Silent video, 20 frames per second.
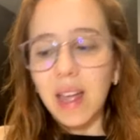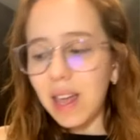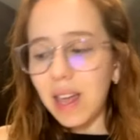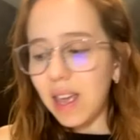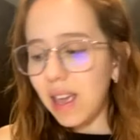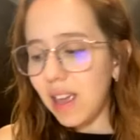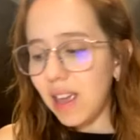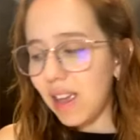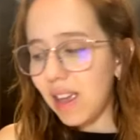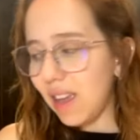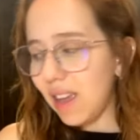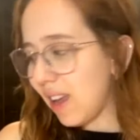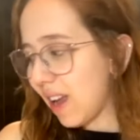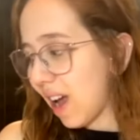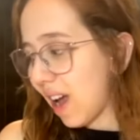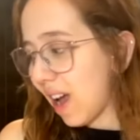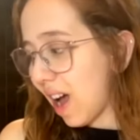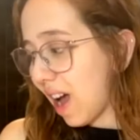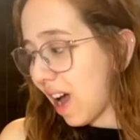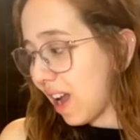
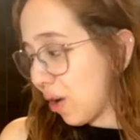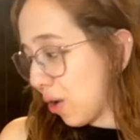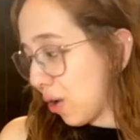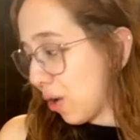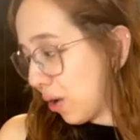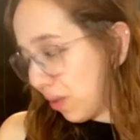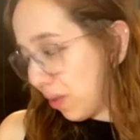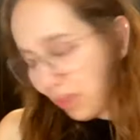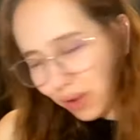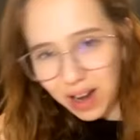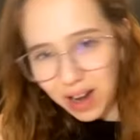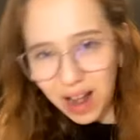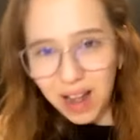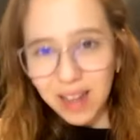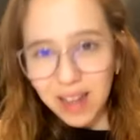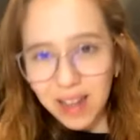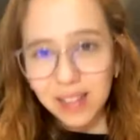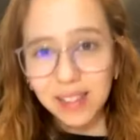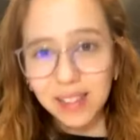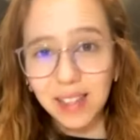I hope you
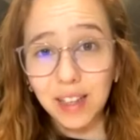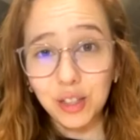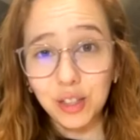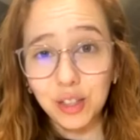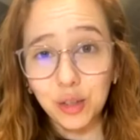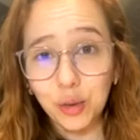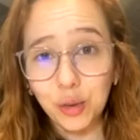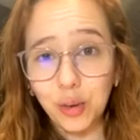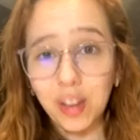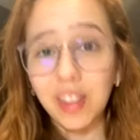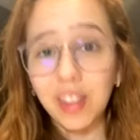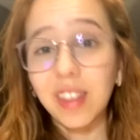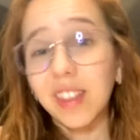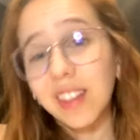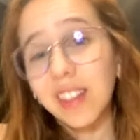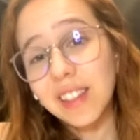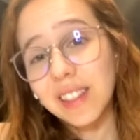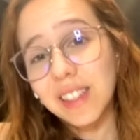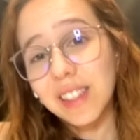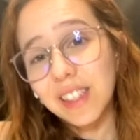guys enjoyed
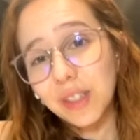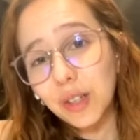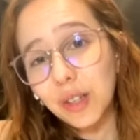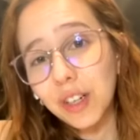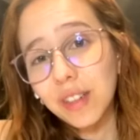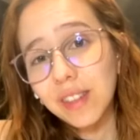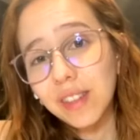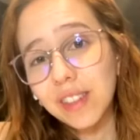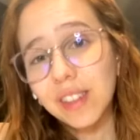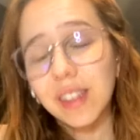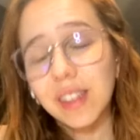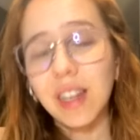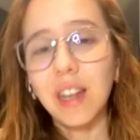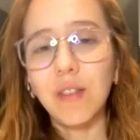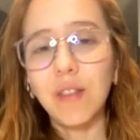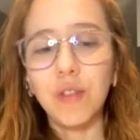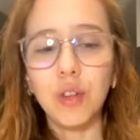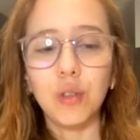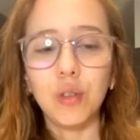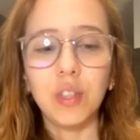these desserts. If
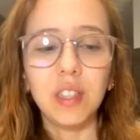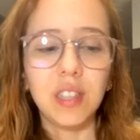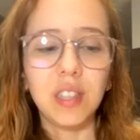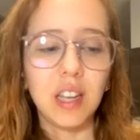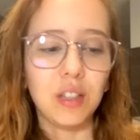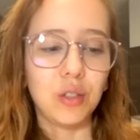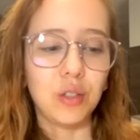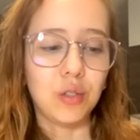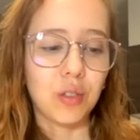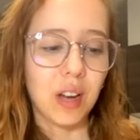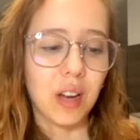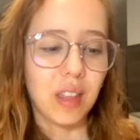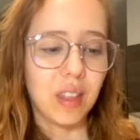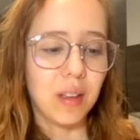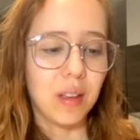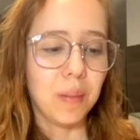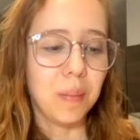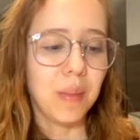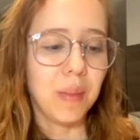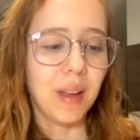you decide to try
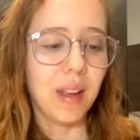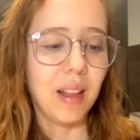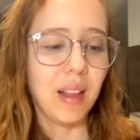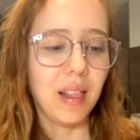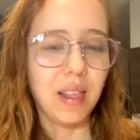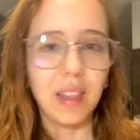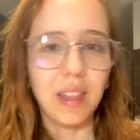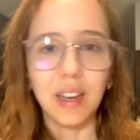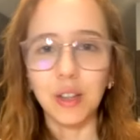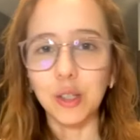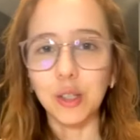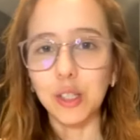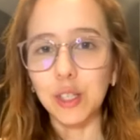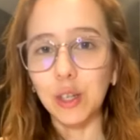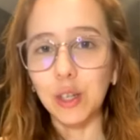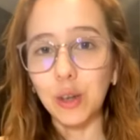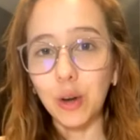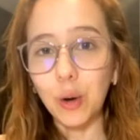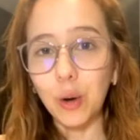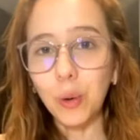them, let us
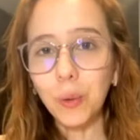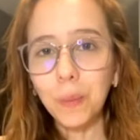know.